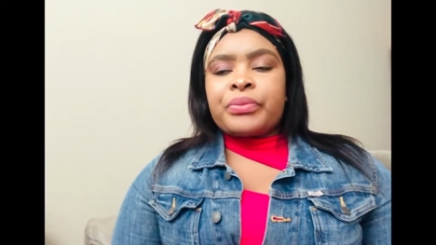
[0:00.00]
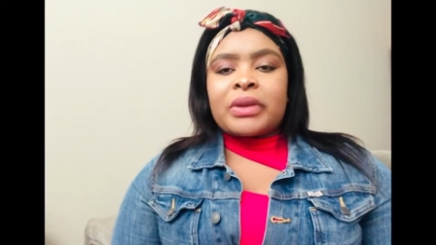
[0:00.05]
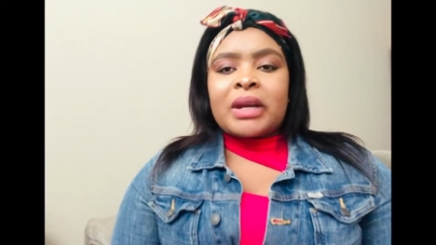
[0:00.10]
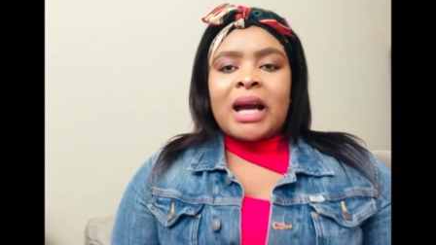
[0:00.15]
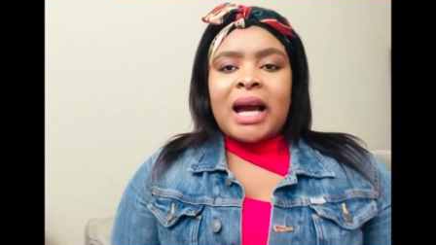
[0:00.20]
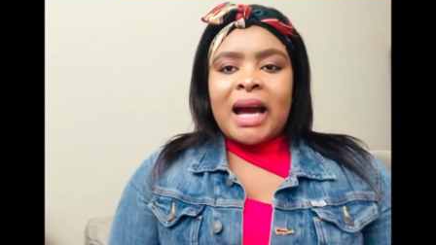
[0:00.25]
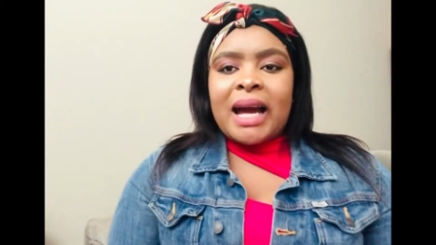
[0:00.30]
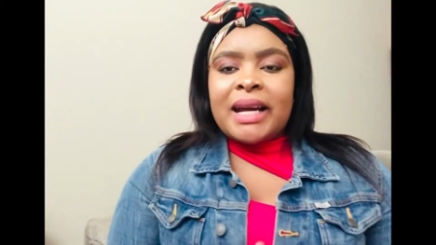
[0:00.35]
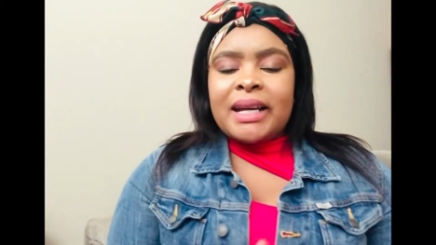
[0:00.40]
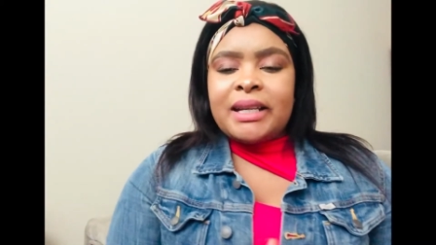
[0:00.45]

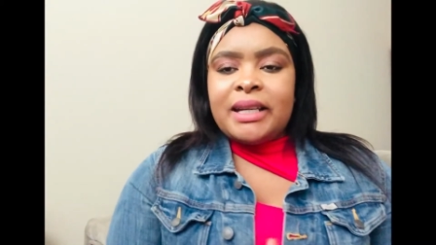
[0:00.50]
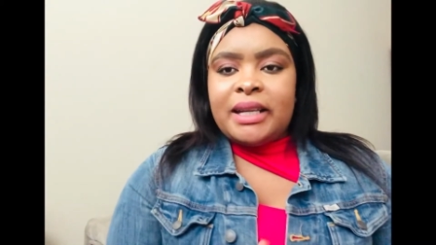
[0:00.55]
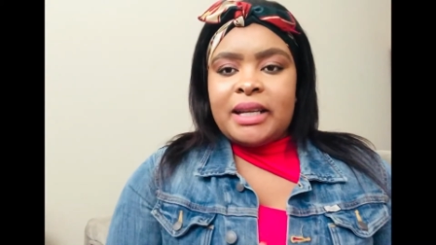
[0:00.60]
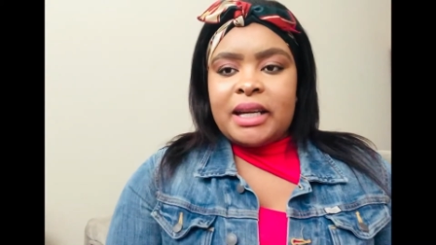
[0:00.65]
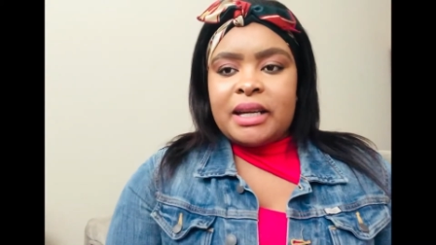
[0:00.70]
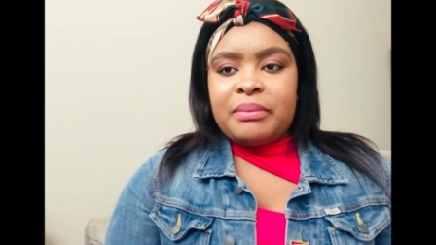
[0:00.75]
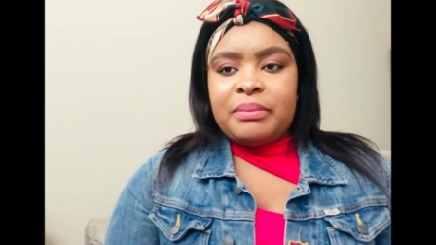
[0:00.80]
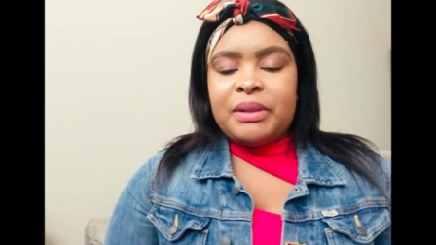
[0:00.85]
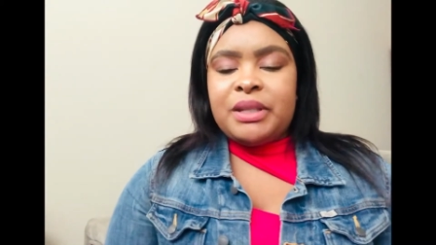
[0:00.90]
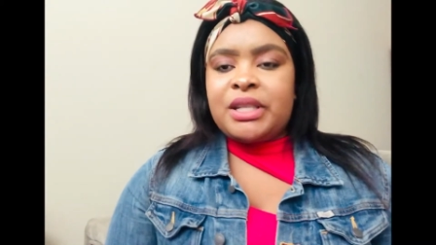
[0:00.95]
hiding
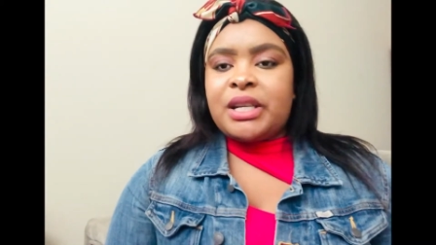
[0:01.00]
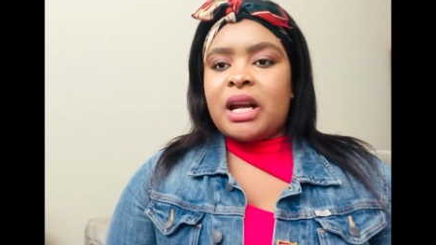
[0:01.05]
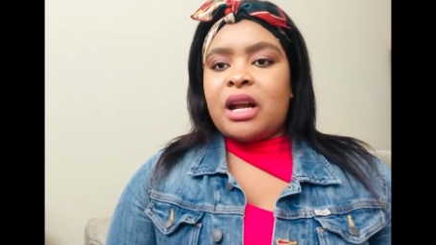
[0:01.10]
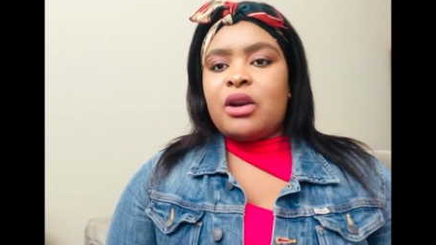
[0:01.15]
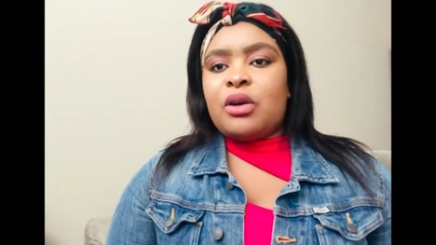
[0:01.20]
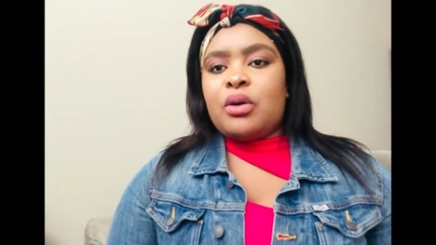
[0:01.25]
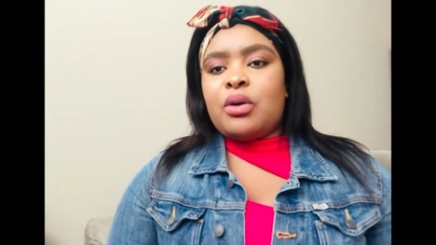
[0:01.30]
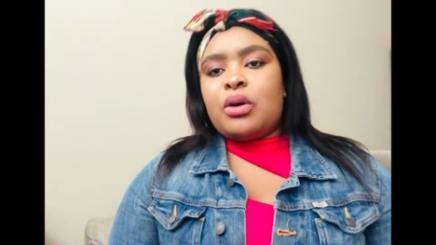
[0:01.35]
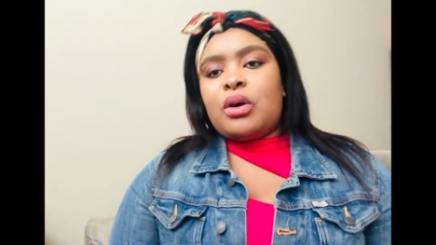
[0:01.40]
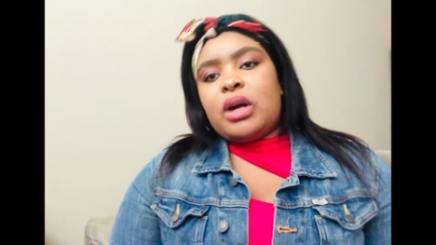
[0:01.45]
and be
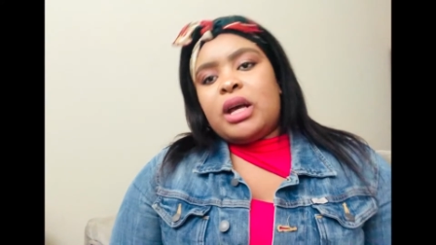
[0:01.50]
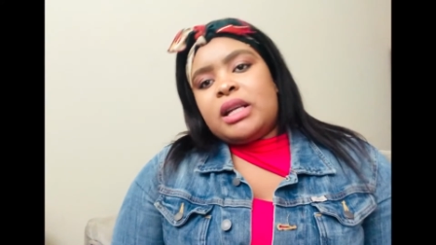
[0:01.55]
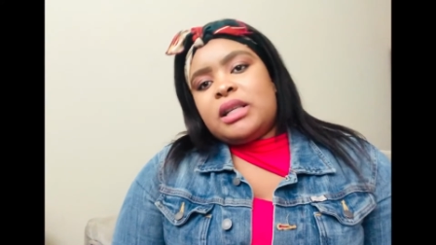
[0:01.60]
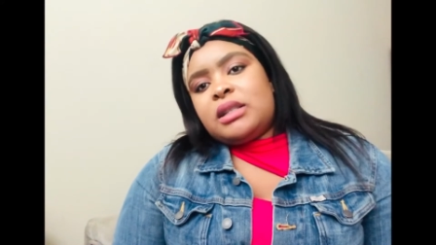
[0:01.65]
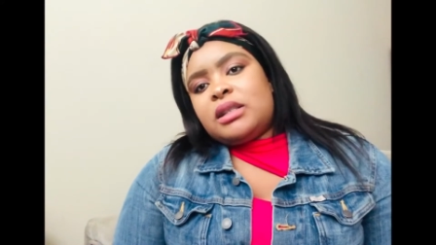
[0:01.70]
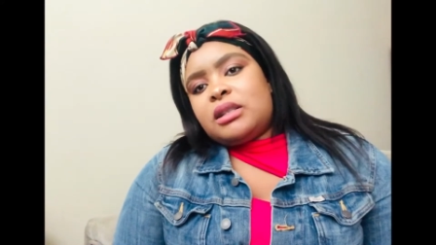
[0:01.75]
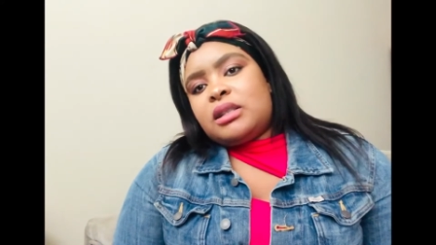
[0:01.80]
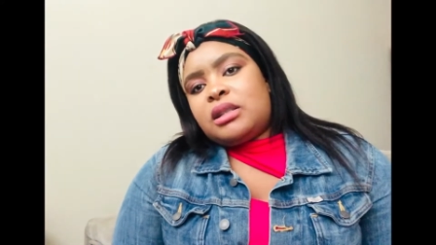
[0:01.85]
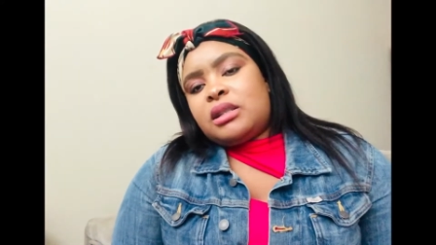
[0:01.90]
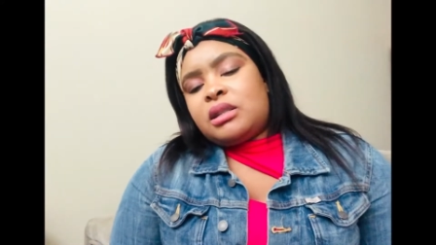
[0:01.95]
shallow
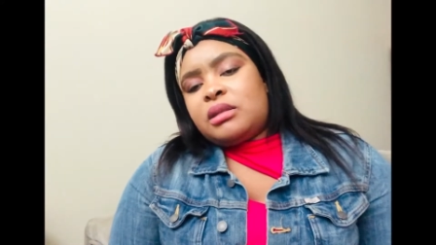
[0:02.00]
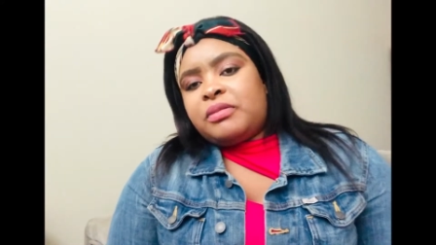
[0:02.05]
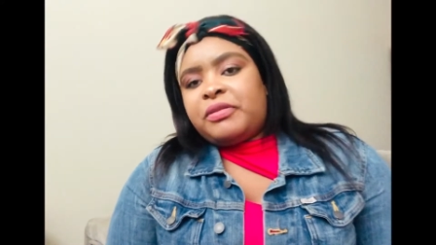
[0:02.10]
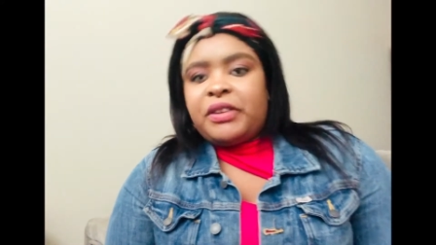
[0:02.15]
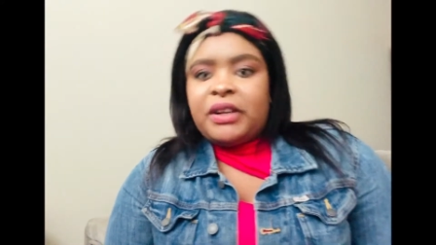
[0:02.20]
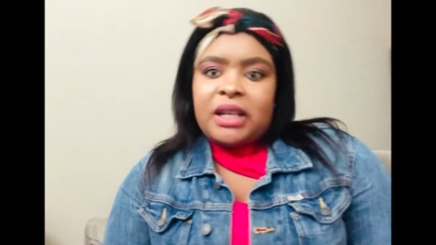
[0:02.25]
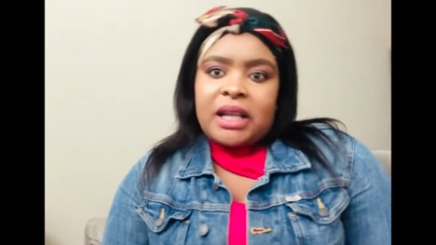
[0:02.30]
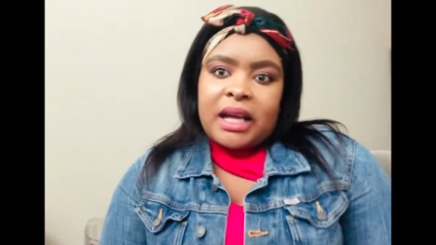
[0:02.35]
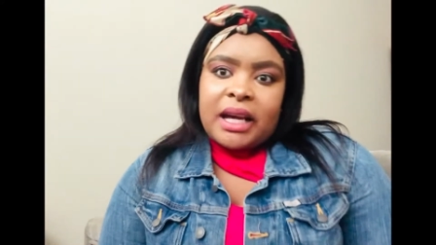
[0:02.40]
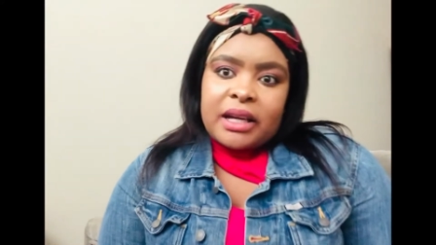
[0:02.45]
and
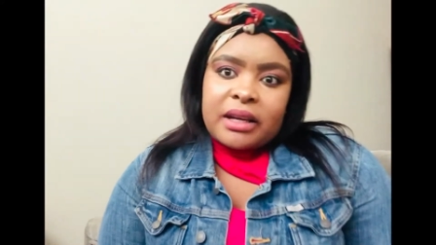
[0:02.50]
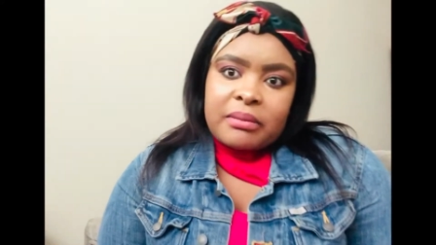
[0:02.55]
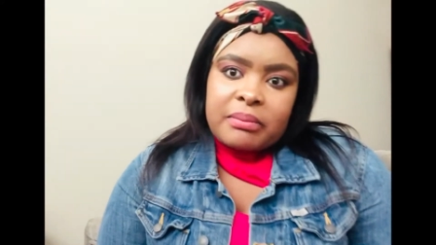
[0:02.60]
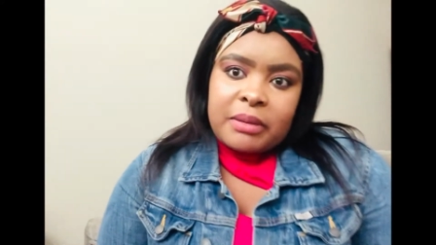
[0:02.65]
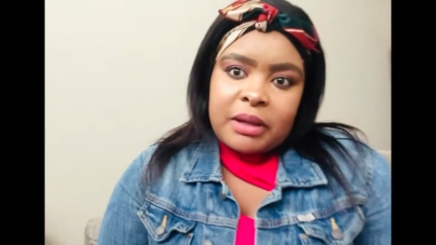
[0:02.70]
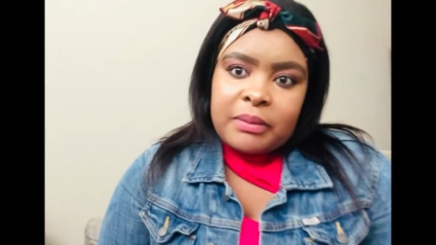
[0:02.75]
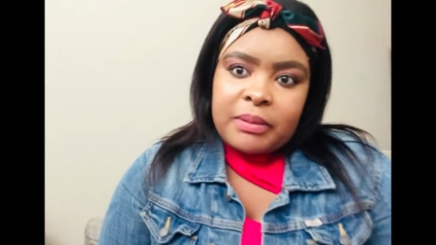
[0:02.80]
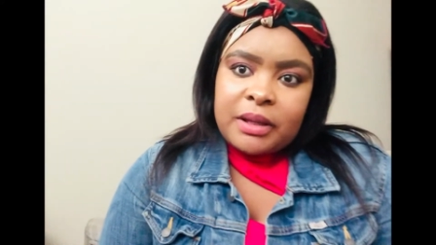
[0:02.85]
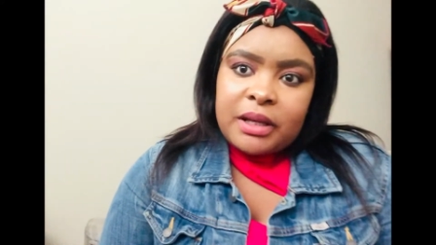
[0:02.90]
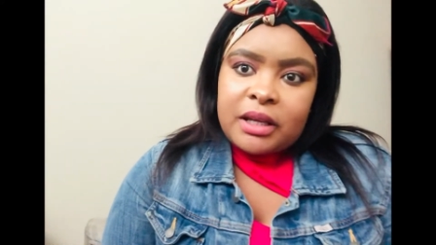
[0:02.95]
feel like
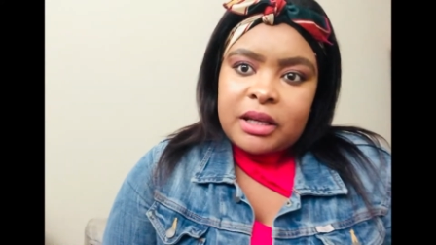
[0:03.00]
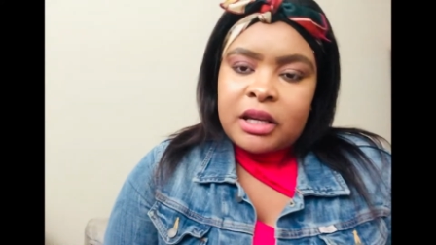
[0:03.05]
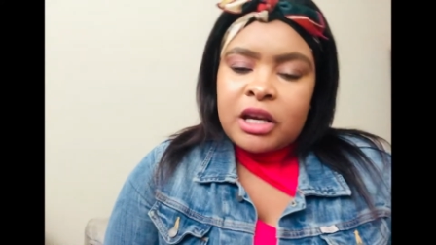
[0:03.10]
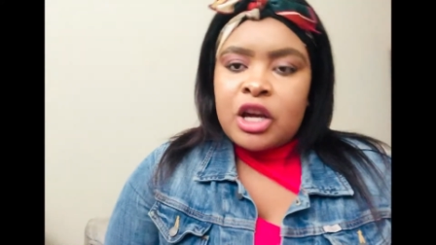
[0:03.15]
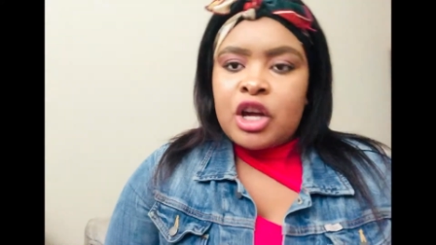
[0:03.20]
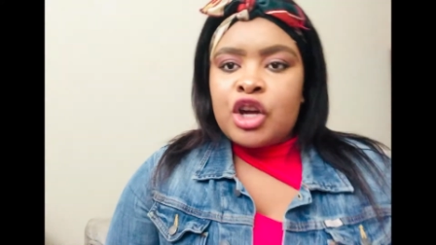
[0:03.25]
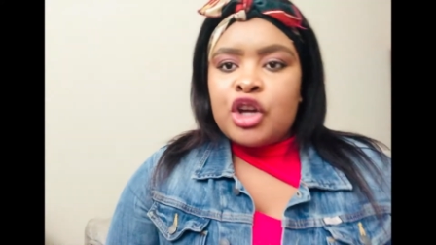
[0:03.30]
maybe